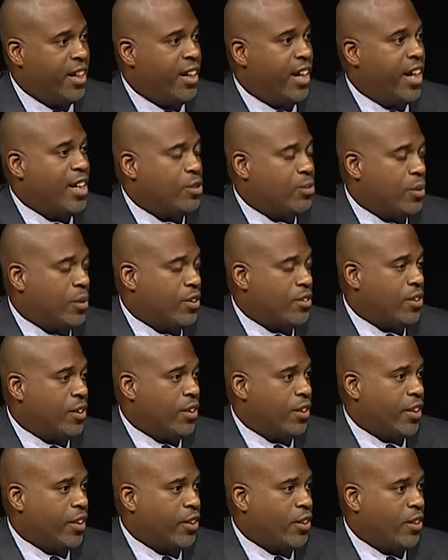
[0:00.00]
As we were
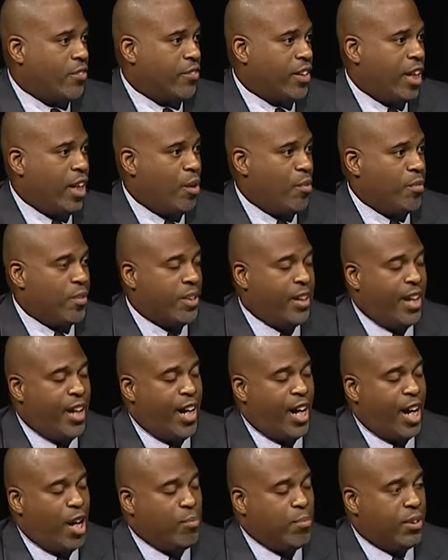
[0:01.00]
talking off camera,
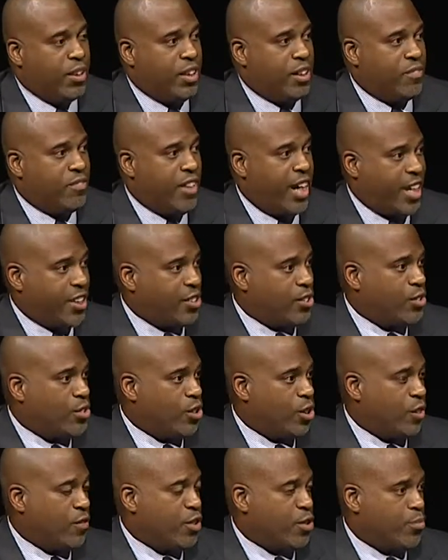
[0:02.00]
I believe national
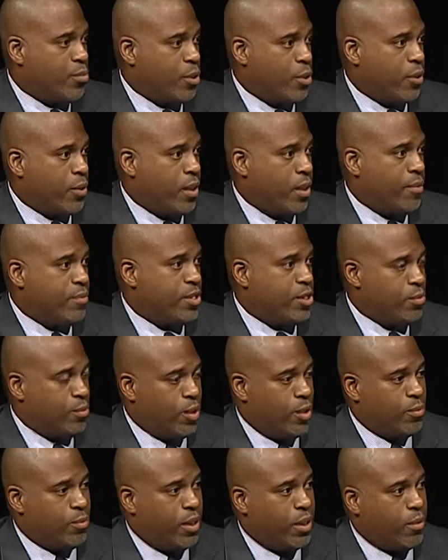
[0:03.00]
service programs is
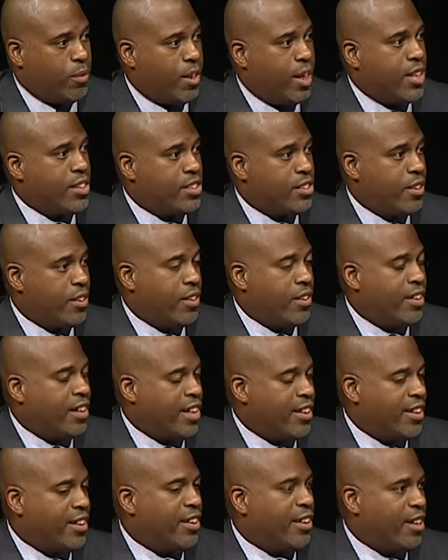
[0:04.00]
one way where I started, and
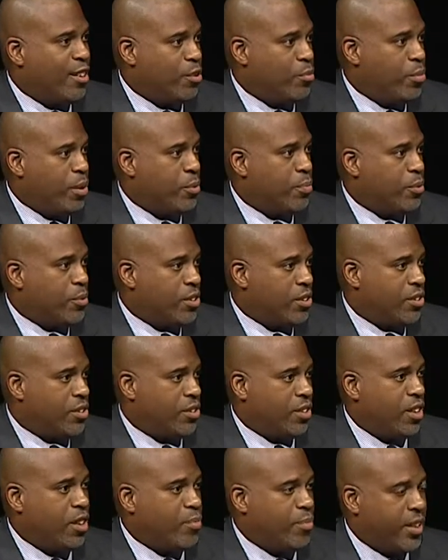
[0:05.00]
I think other people should
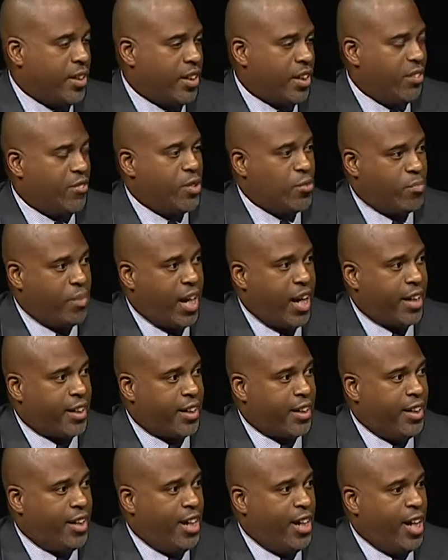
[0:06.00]
start about giving
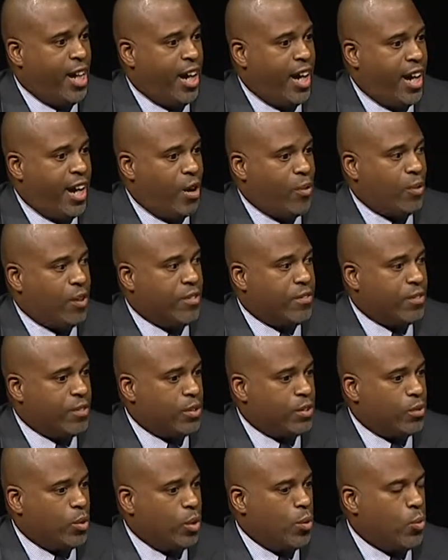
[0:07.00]
back.
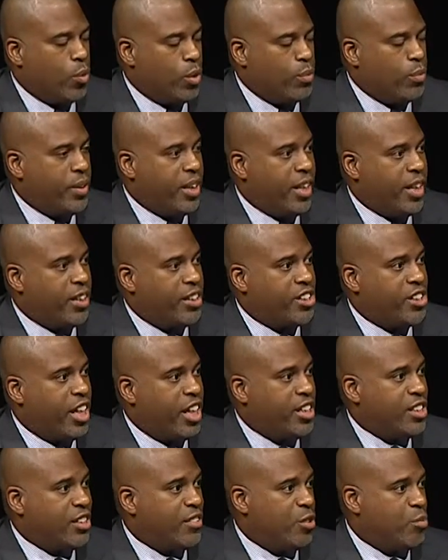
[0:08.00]
However, when we had a
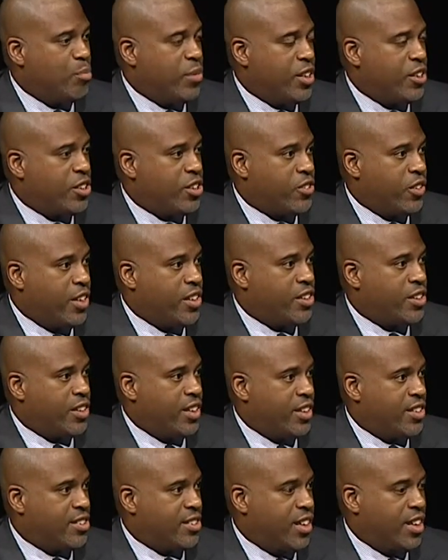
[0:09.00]
change in administration
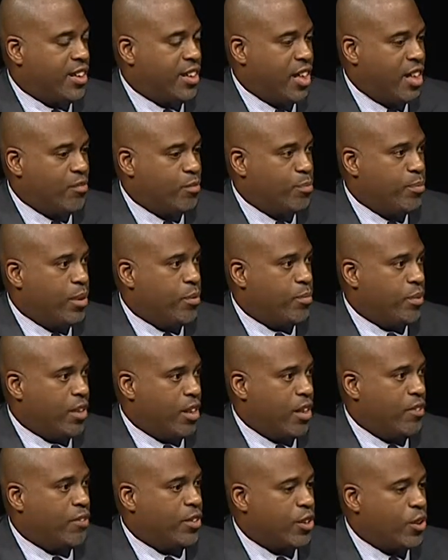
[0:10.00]
at state government, when
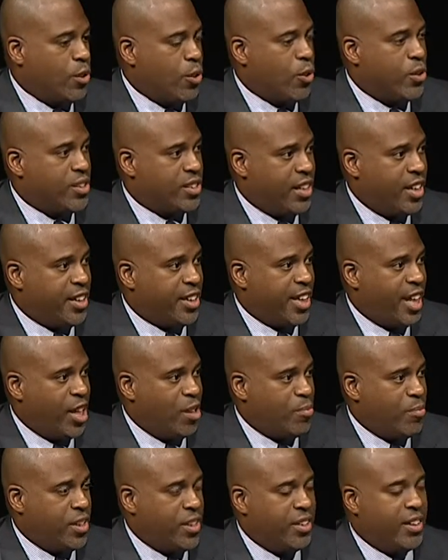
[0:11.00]
Governor Corzine
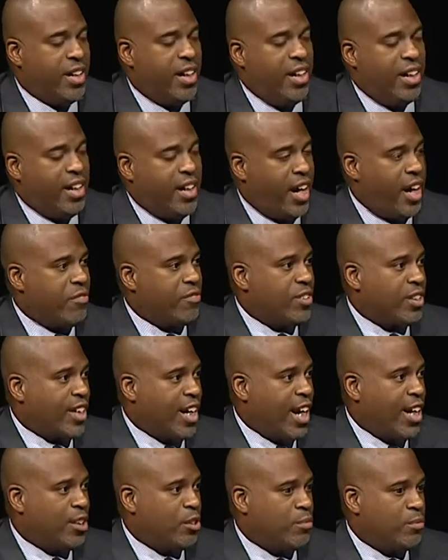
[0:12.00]
came in after
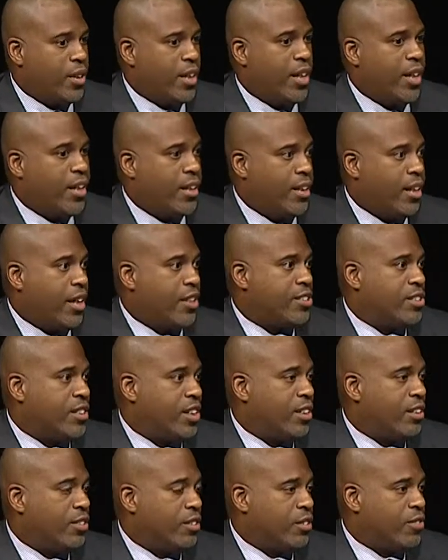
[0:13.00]
Columbine, our
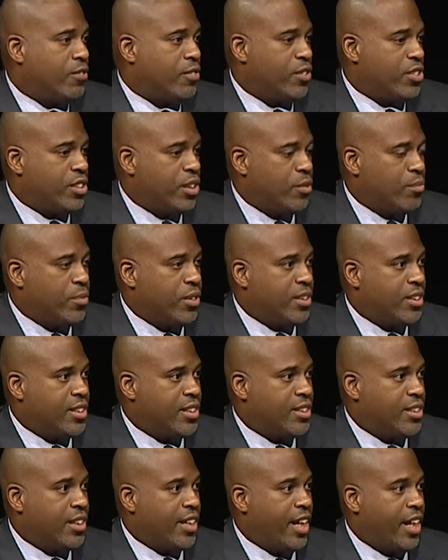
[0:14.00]
state looked for someone to
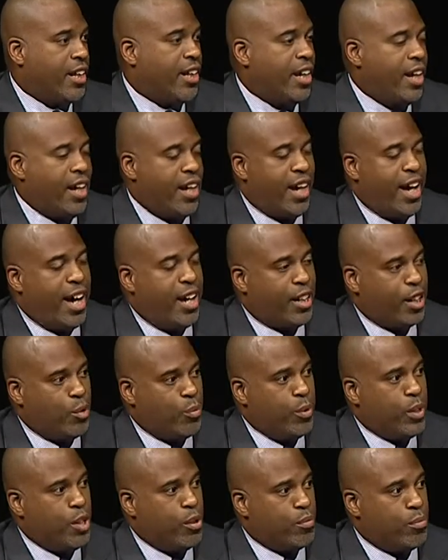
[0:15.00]
say, hey, how can
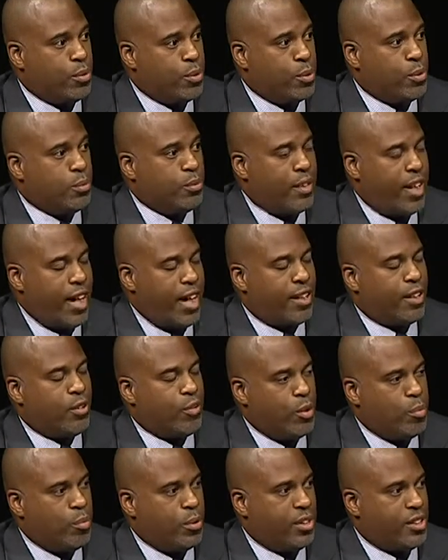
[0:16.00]
we improve? How can
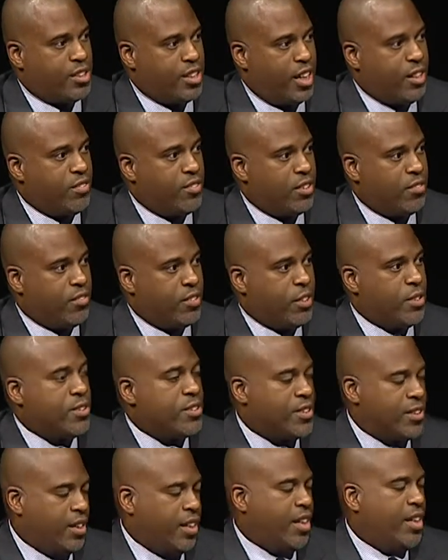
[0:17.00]
we put safety
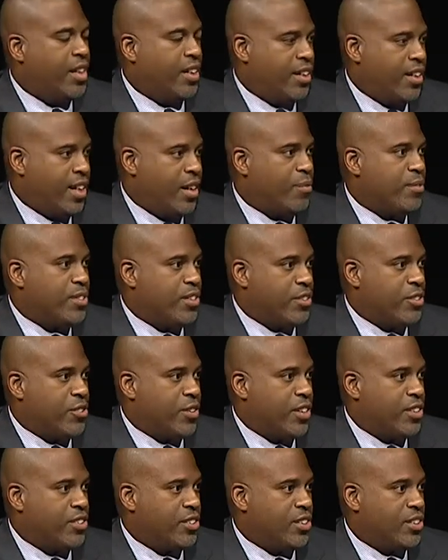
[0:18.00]
first? And that was the
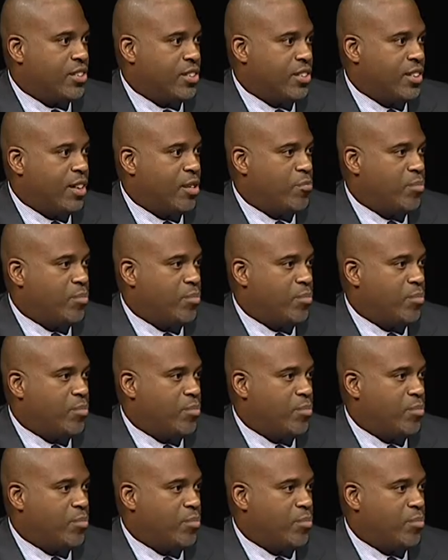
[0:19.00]
transition that